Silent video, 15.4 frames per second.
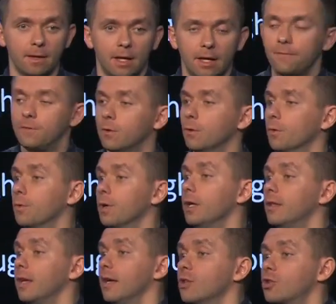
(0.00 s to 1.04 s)
If you
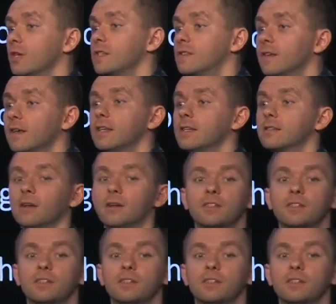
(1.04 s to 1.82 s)
read in Tri-Cities, there's